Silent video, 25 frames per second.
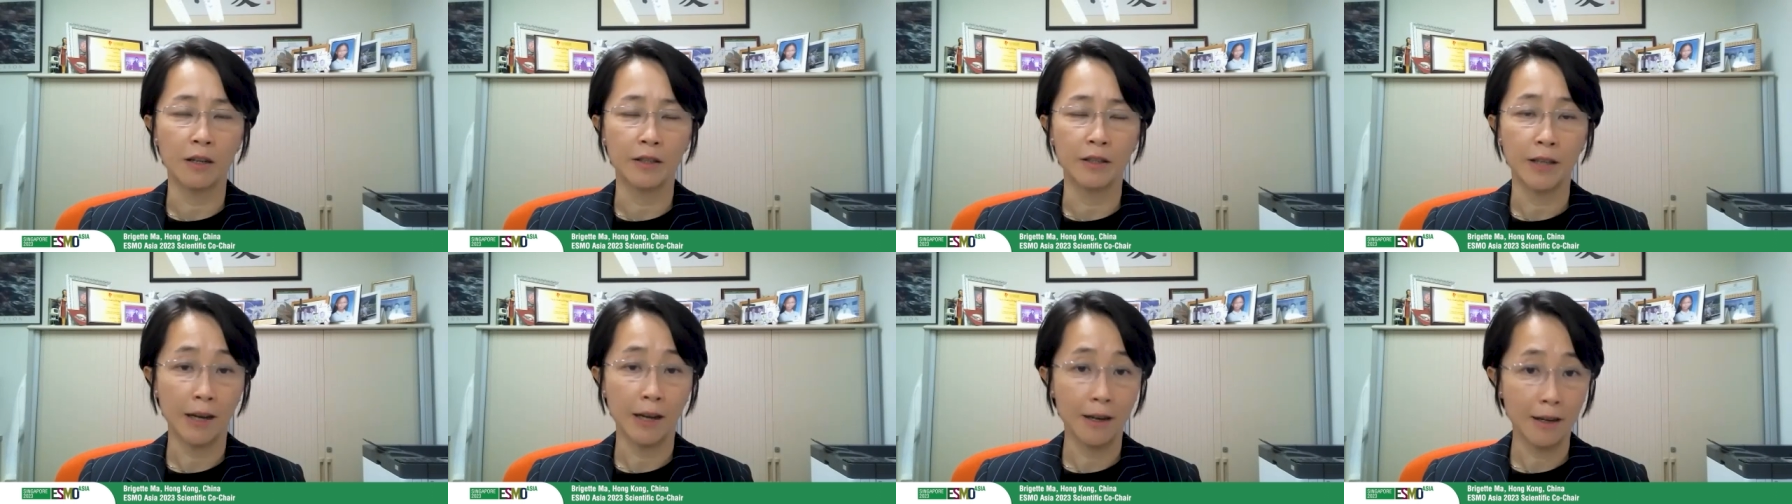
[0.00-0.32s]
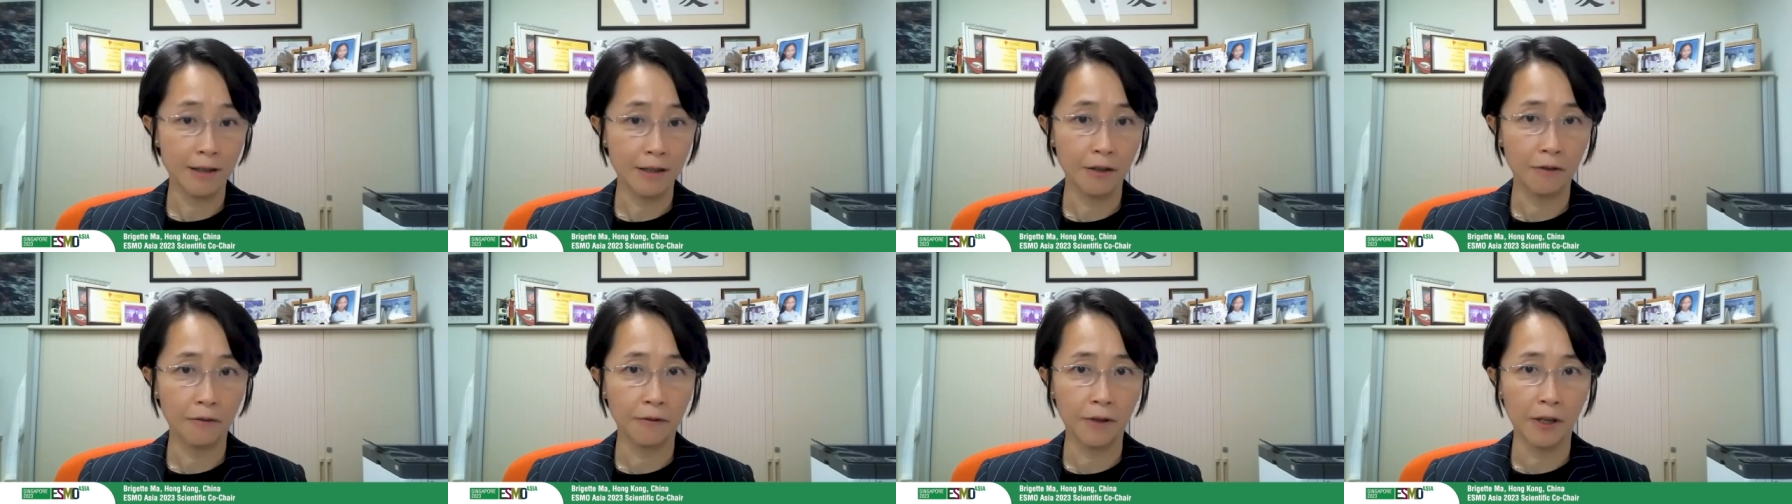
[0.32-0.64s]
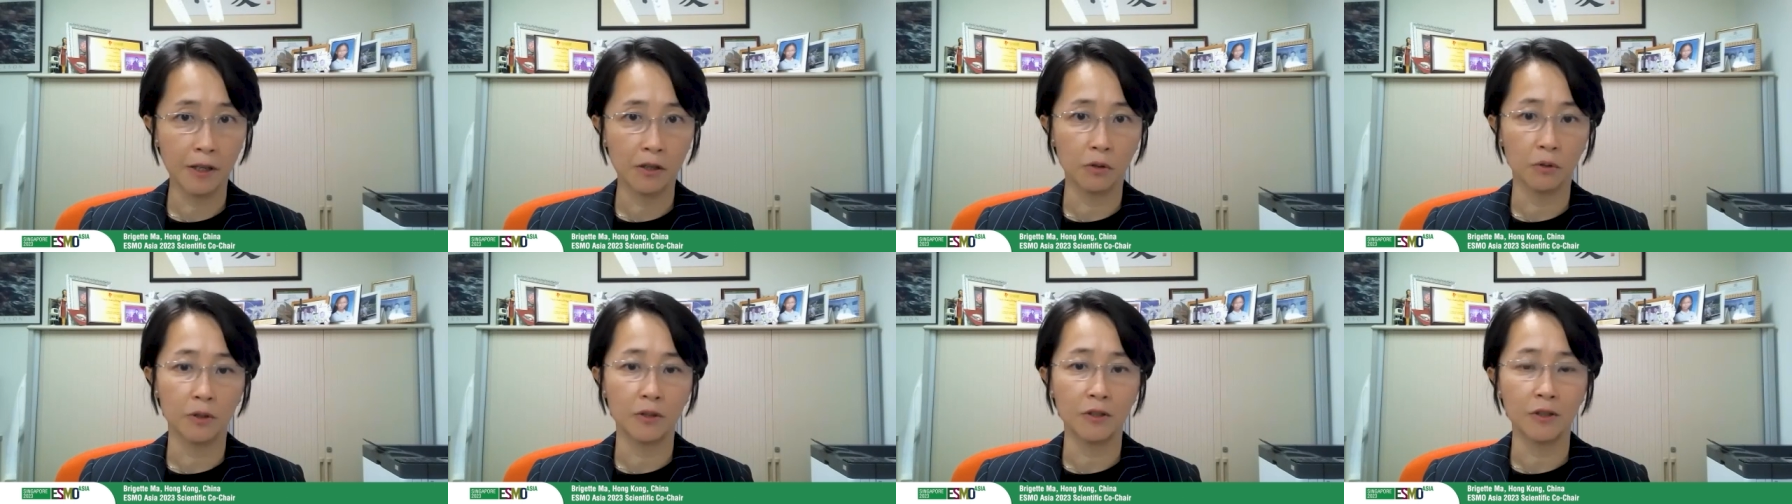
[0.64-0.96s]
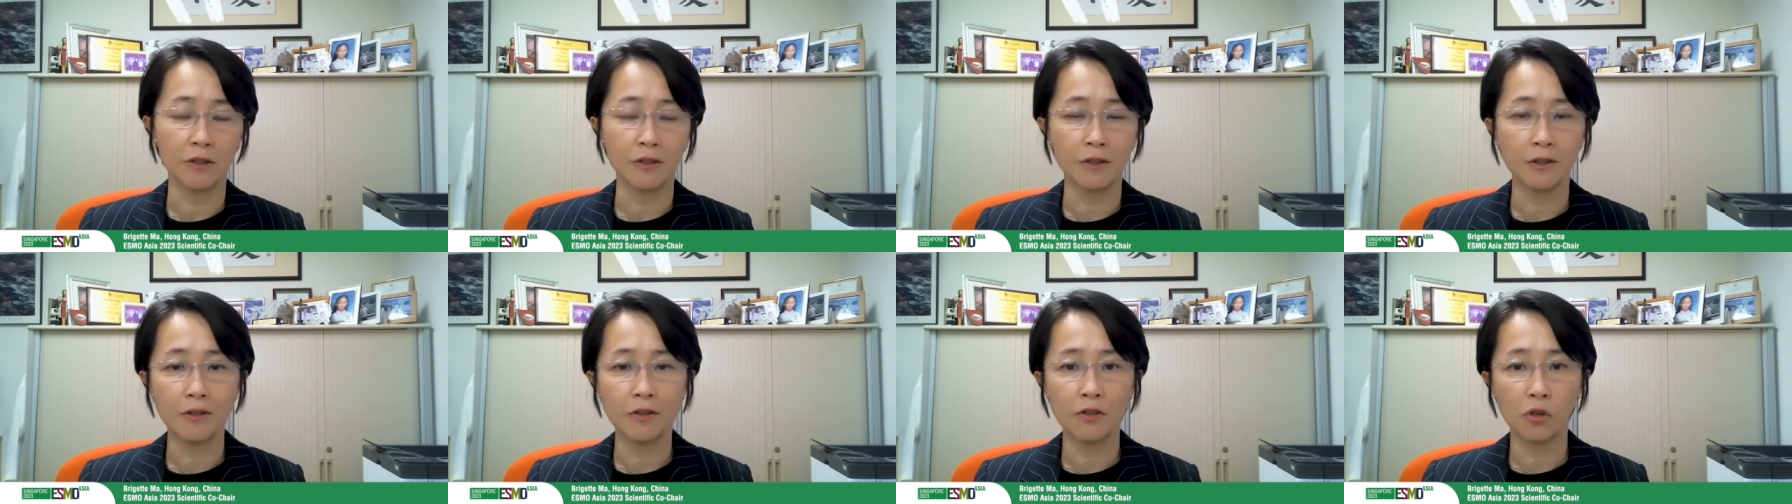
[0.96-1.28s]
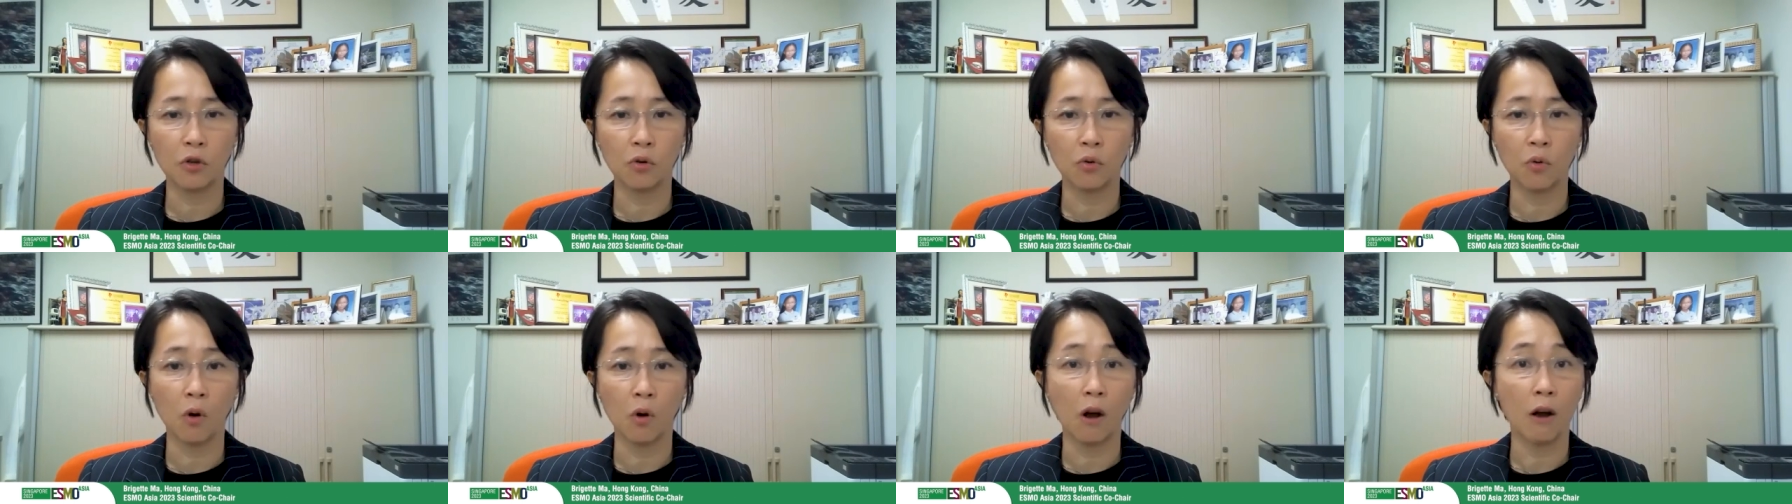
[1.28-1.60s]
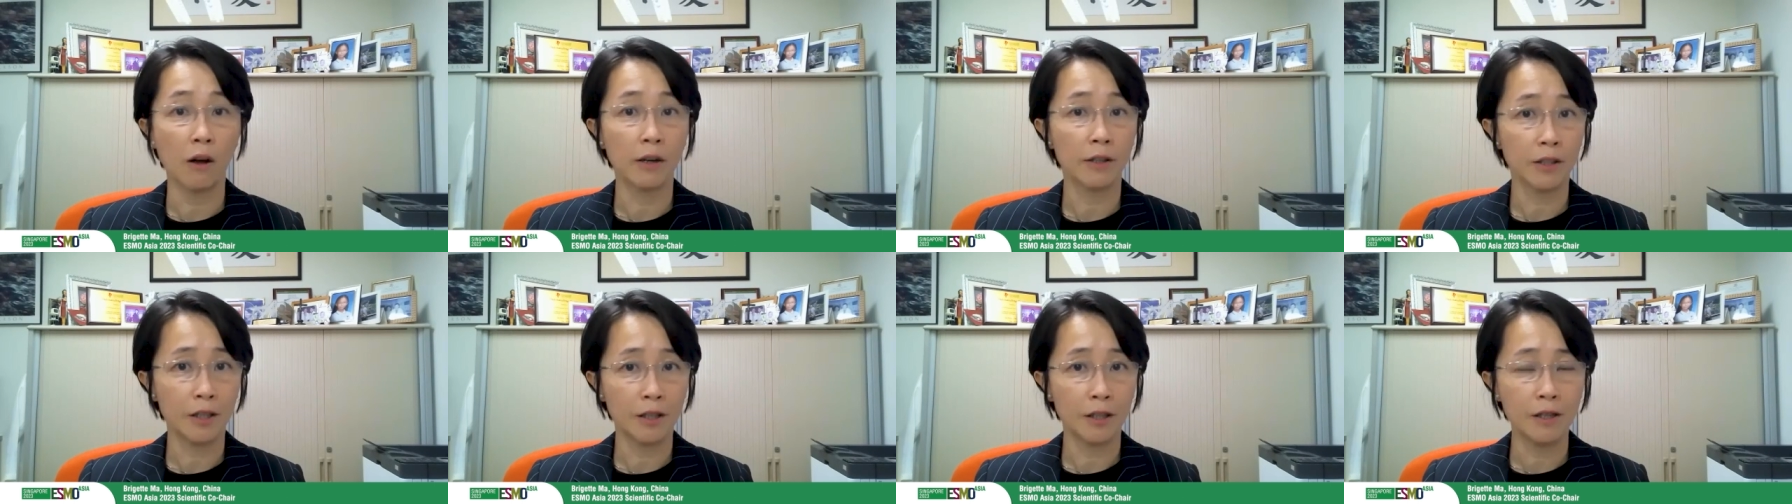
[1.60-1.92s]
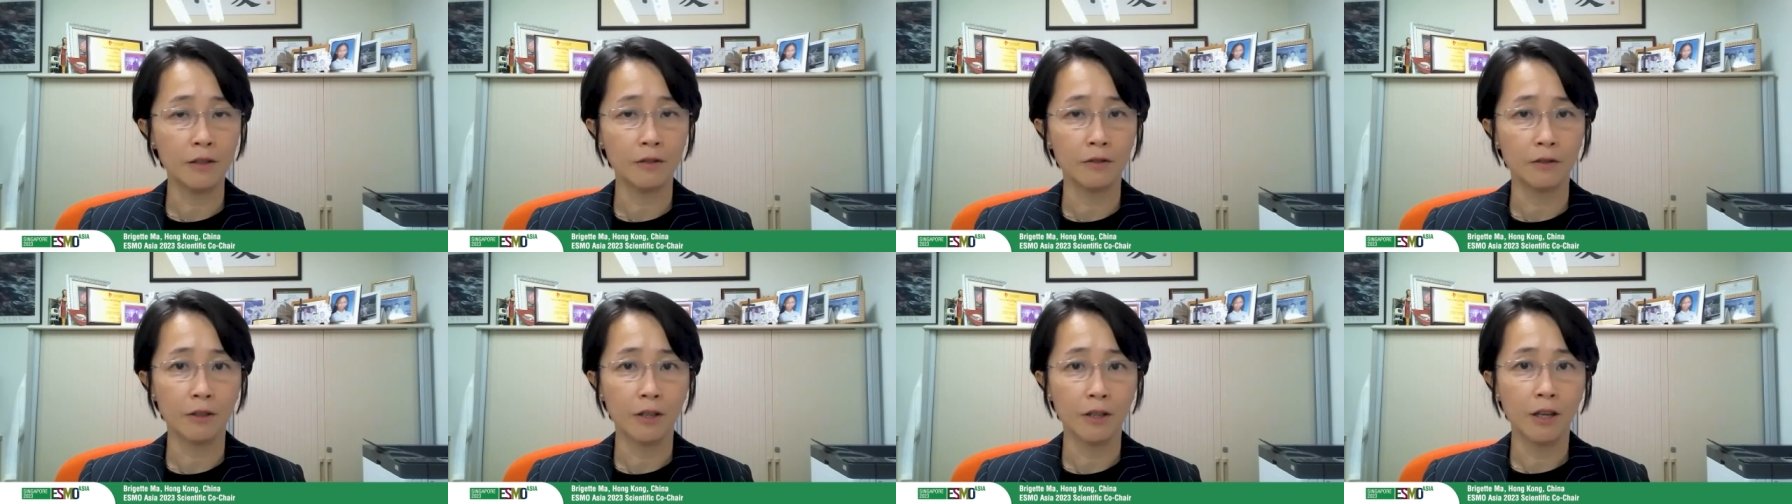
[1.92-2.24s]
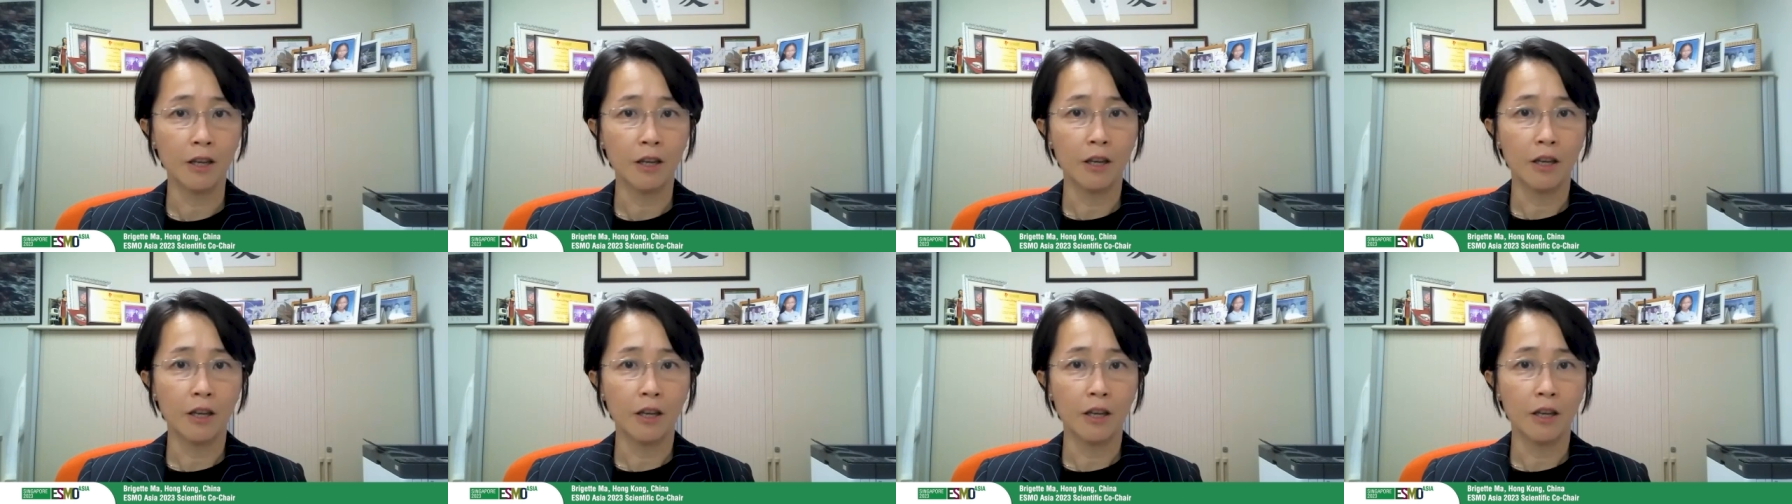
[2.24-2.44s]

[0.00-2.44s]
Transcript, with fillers: younger faculties who are keen